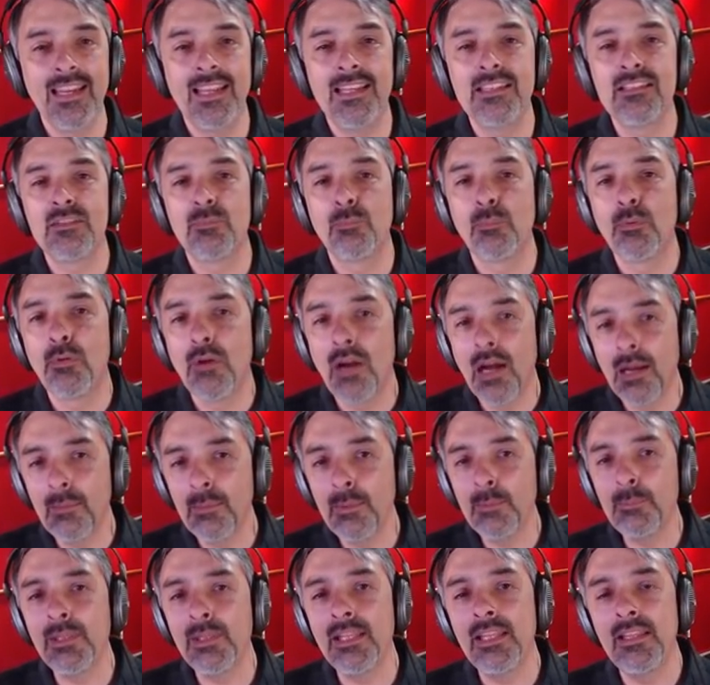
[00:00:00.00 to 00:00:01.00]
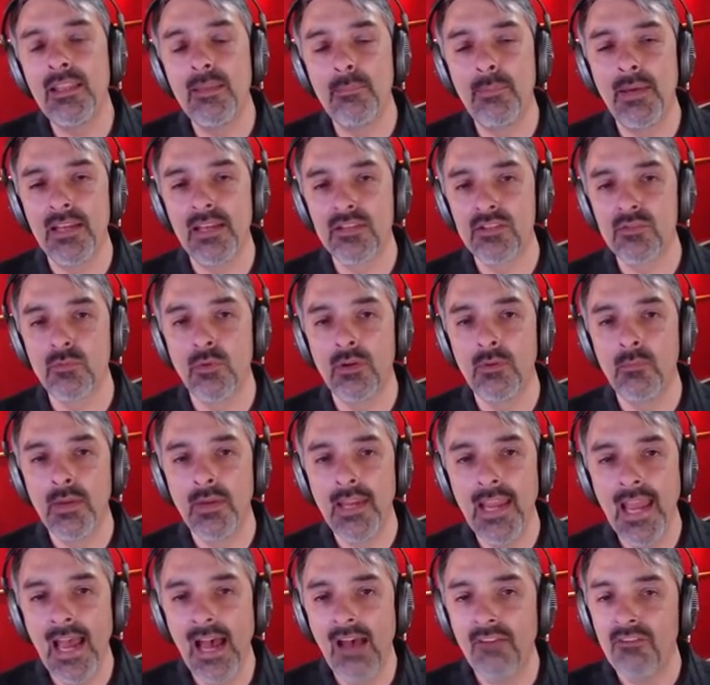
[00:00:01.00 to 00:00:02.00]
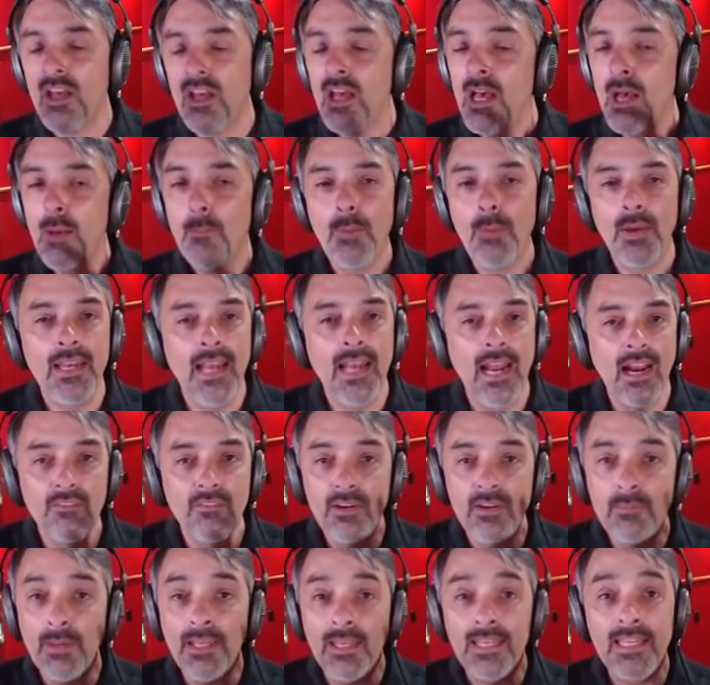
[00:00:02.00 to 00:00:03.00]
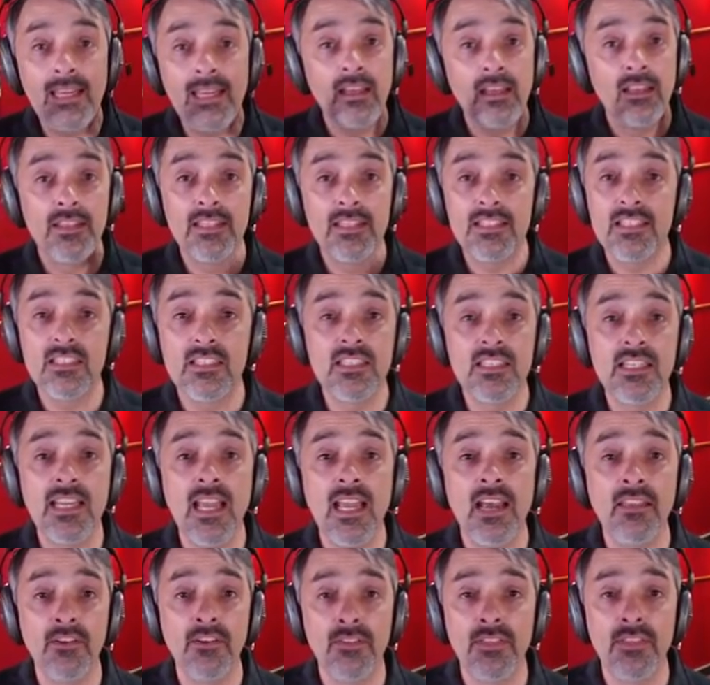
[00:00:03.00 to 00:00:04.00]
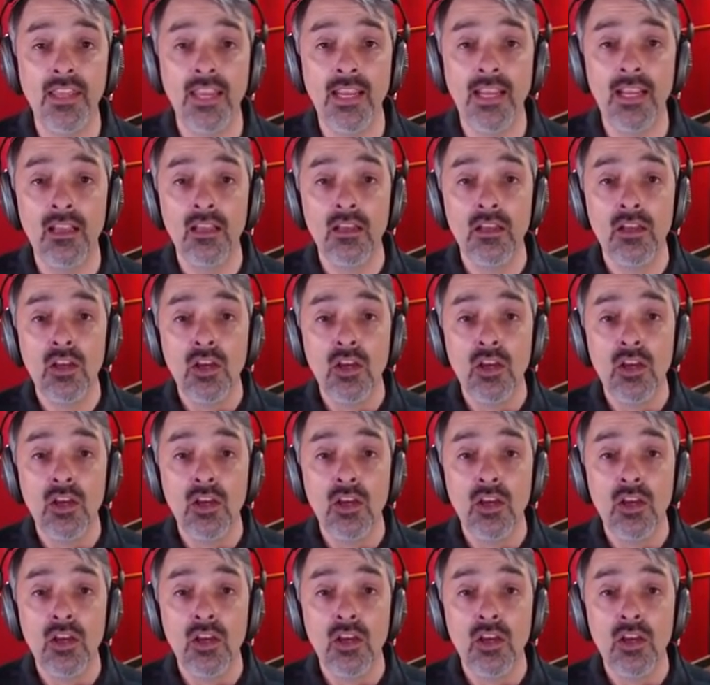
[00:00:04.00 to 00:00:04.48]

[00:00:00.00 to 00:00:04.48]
It's probably the best one we have. But everybody, this is the other thing.